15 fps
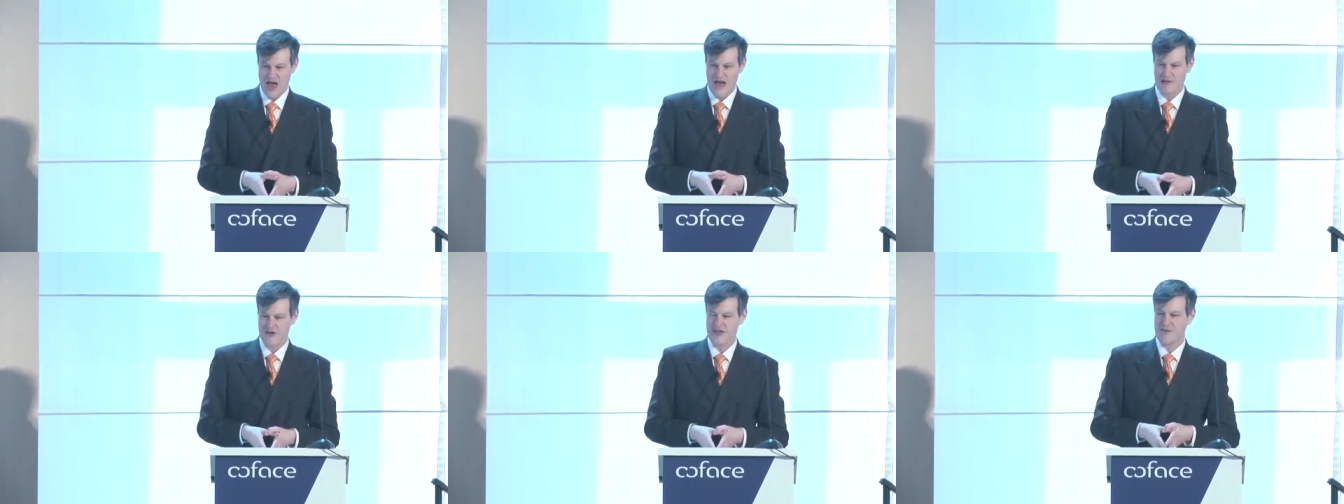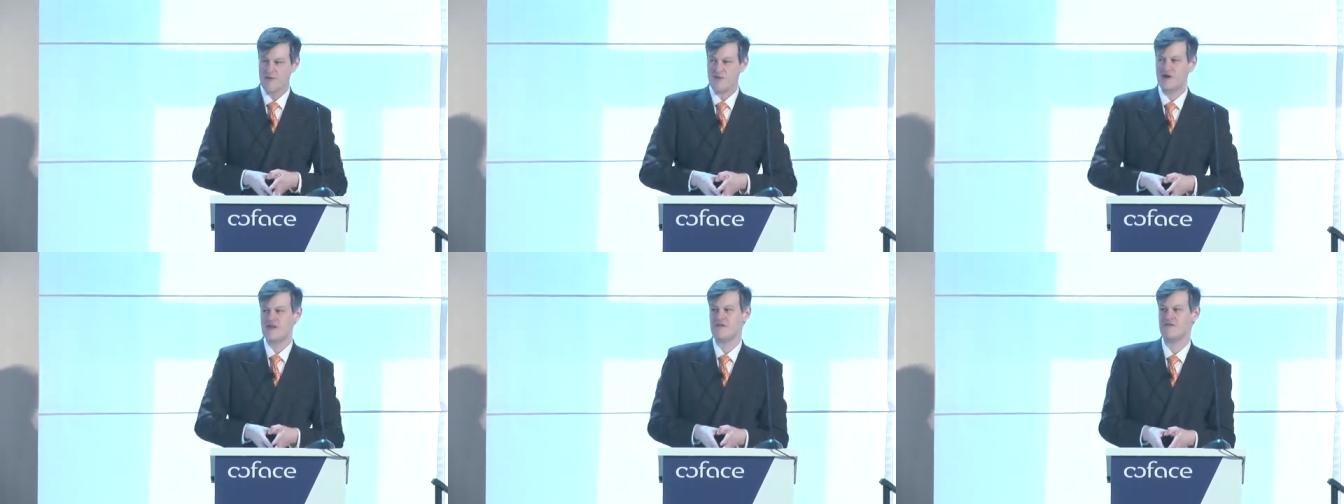I came
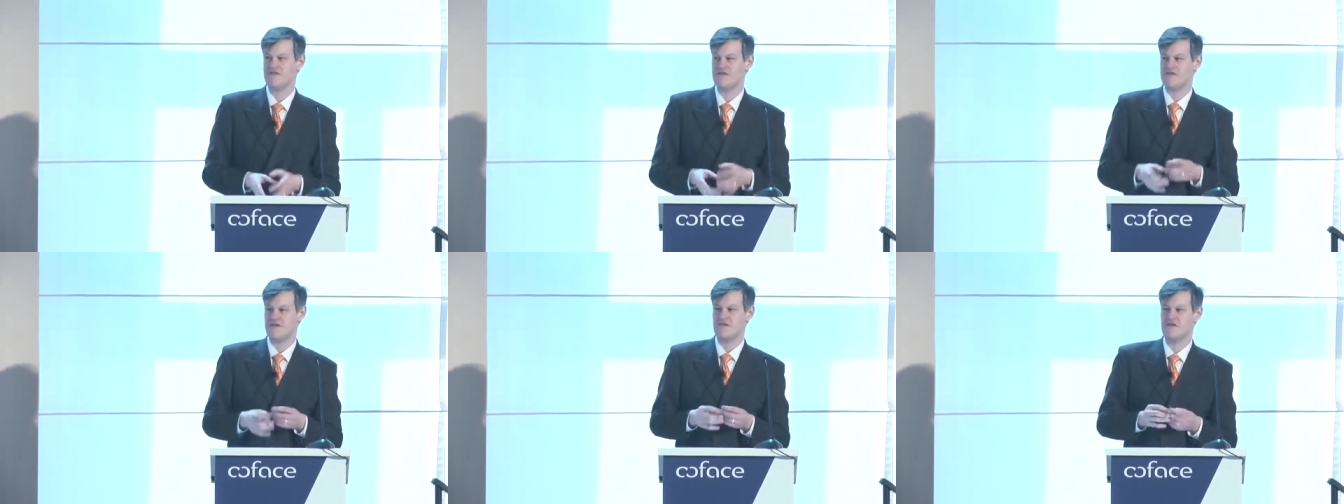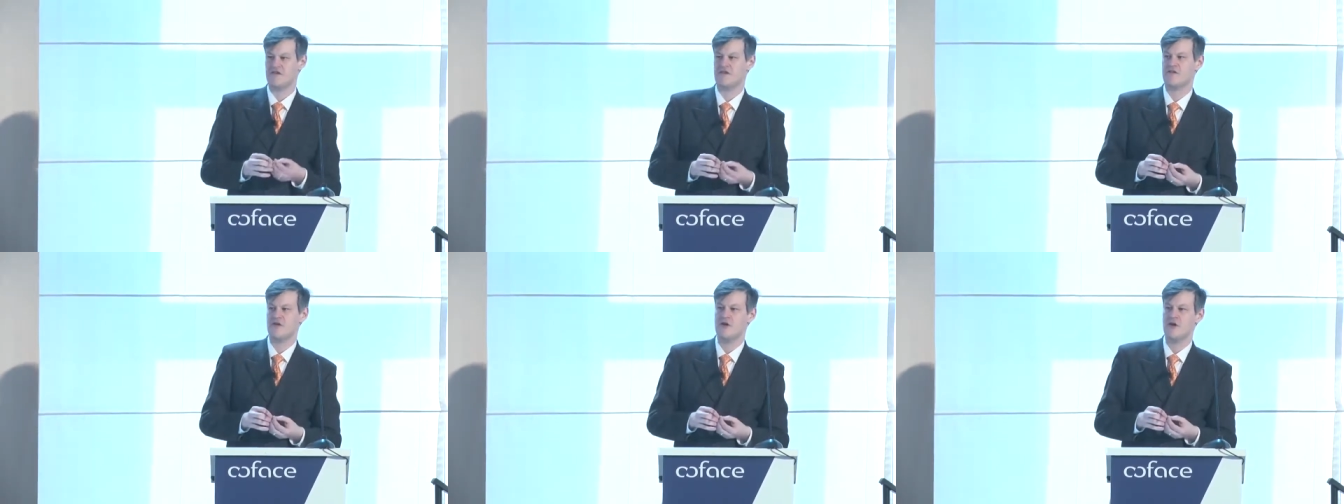across the
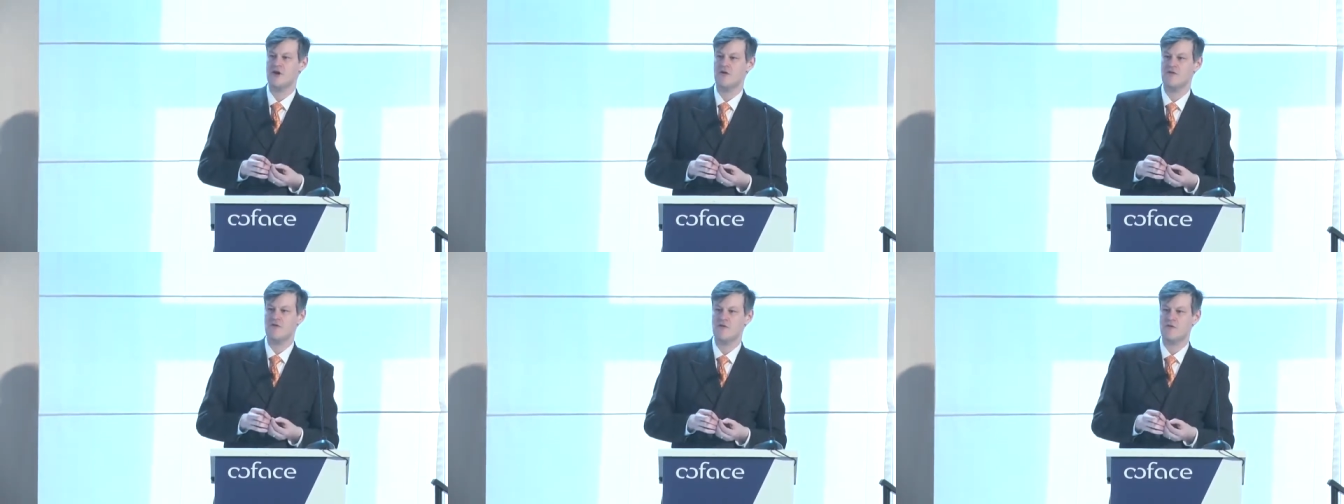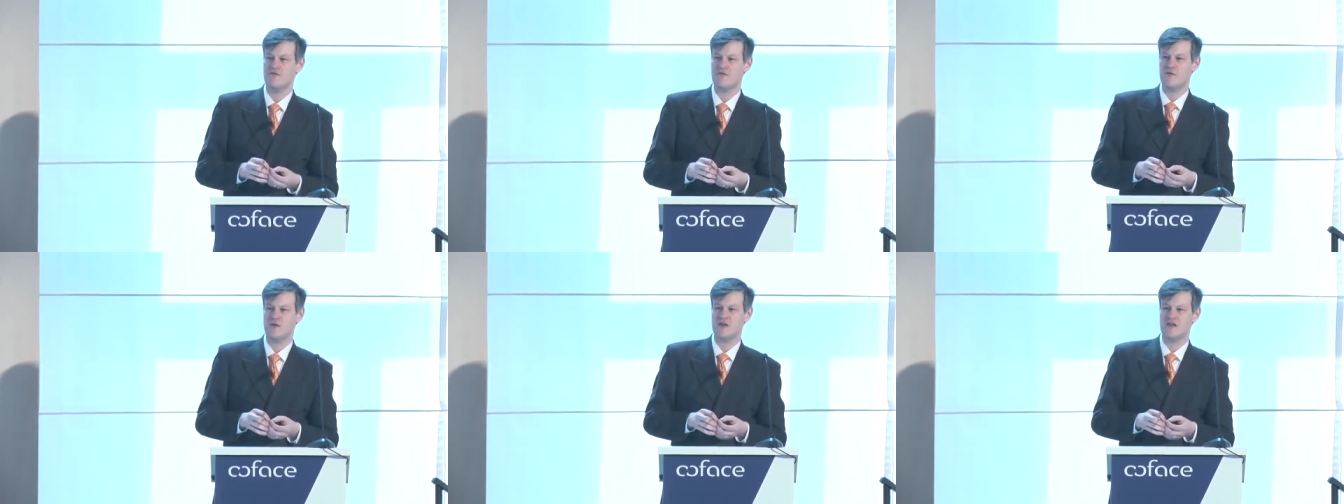statistics
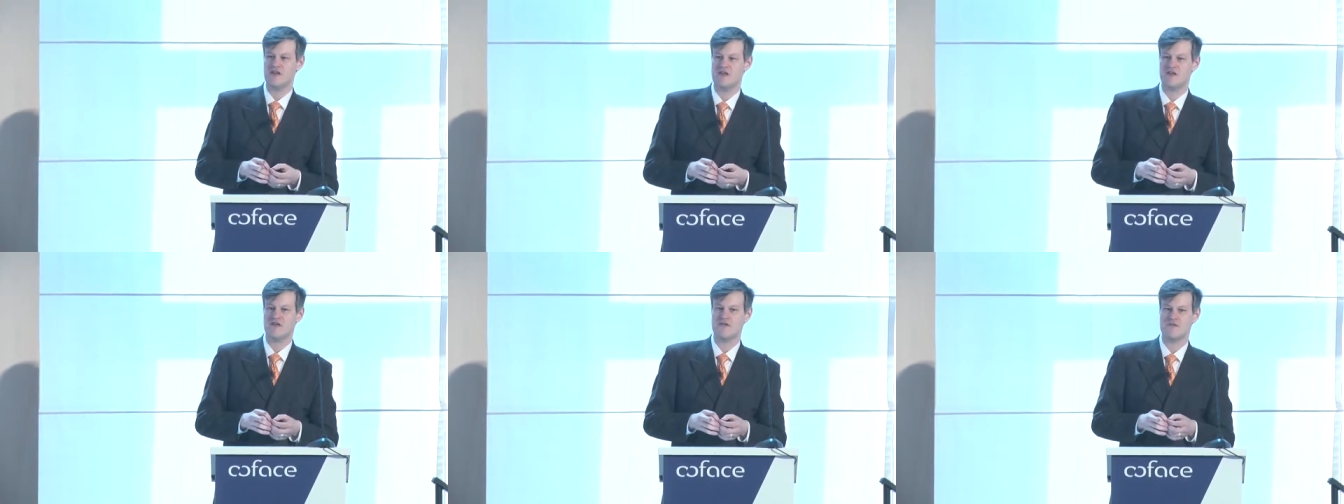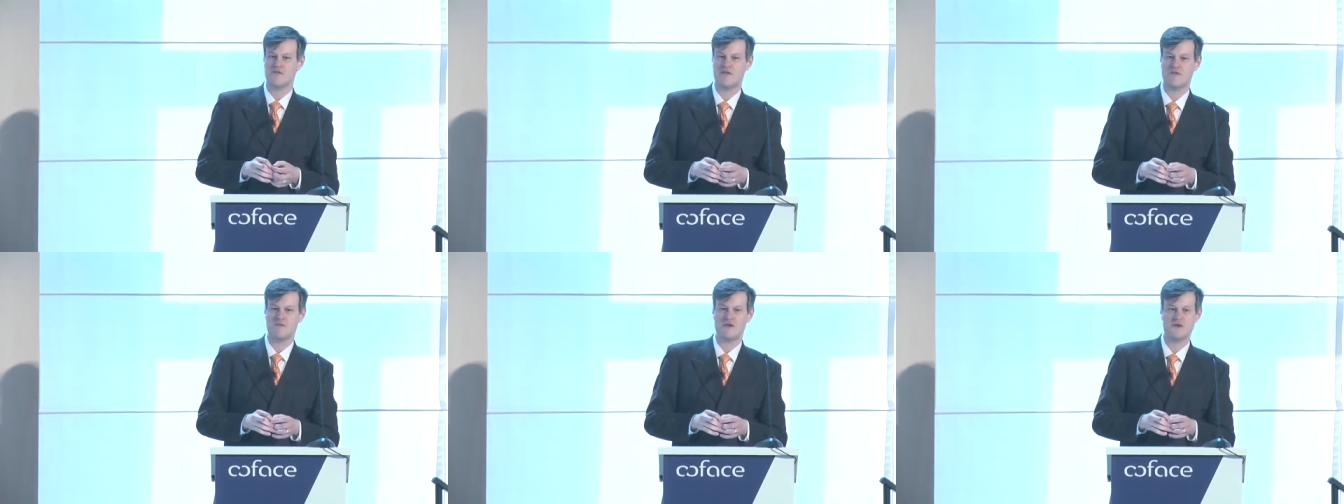reviewing this,
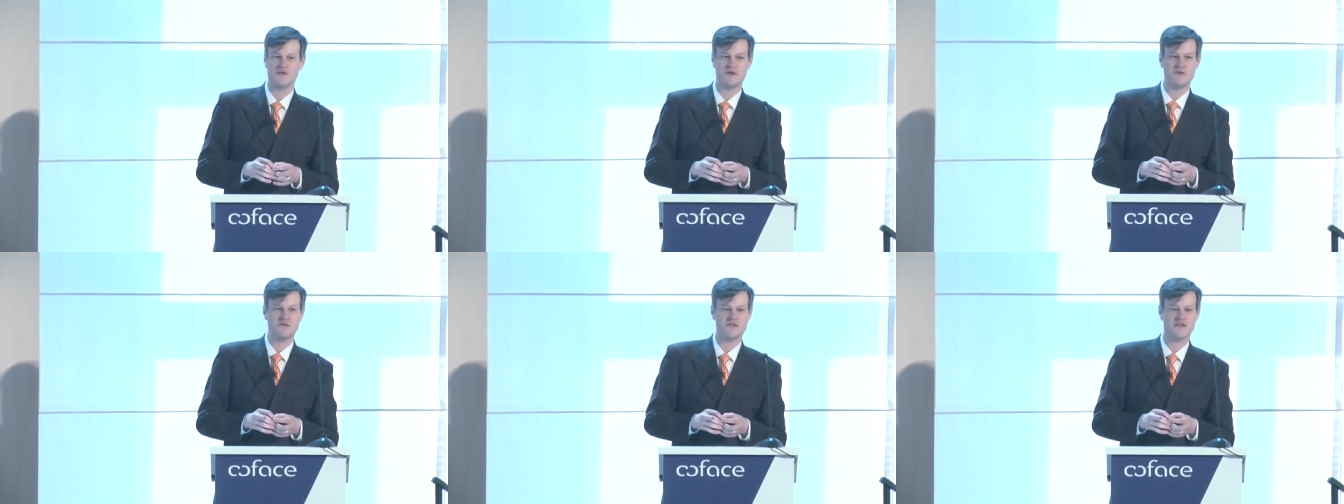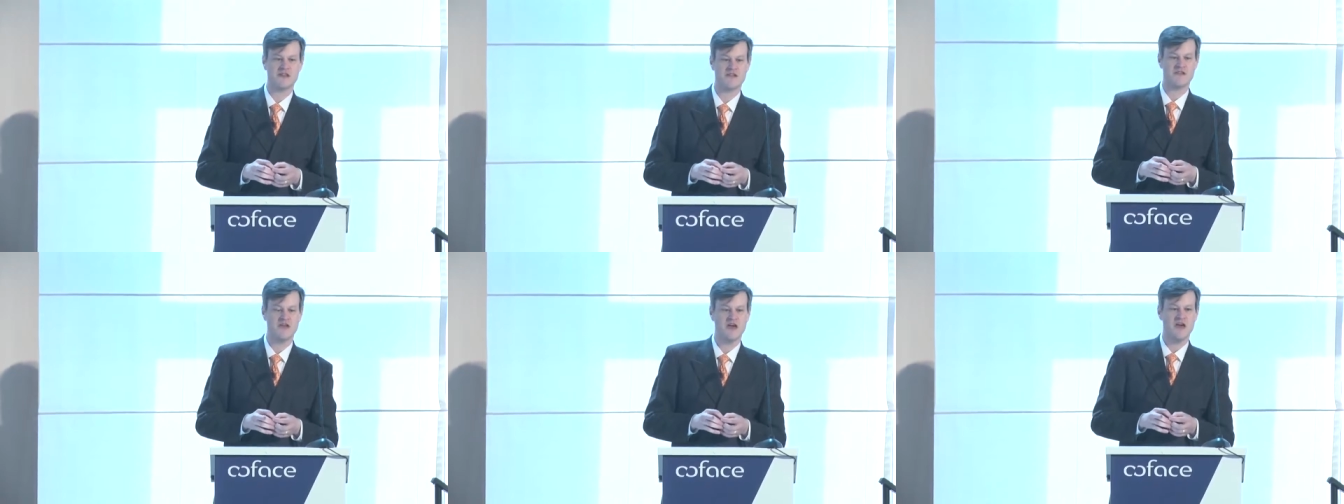doing the research for
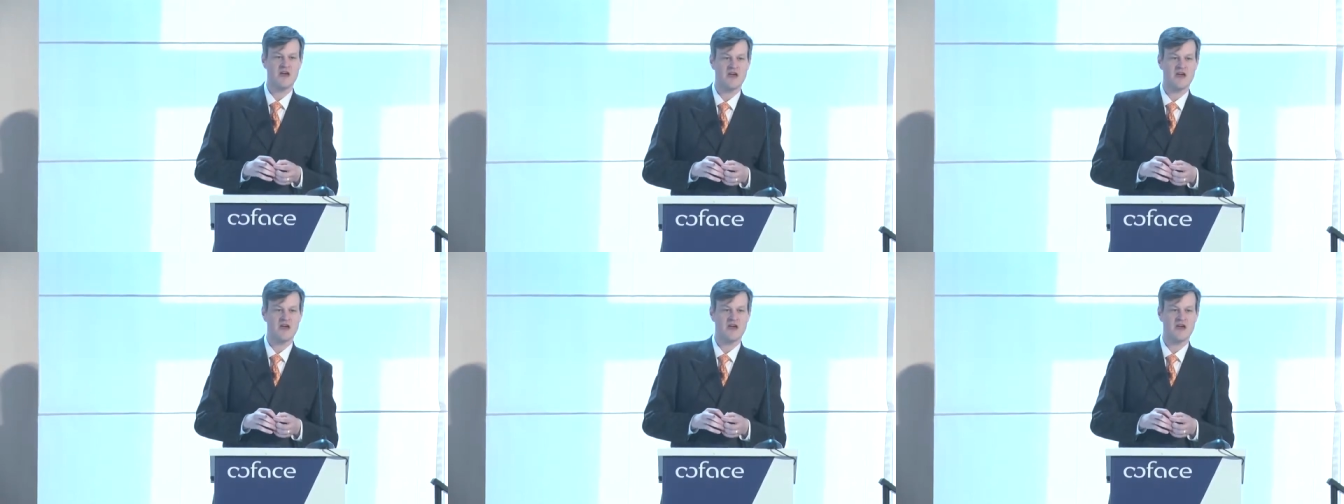this.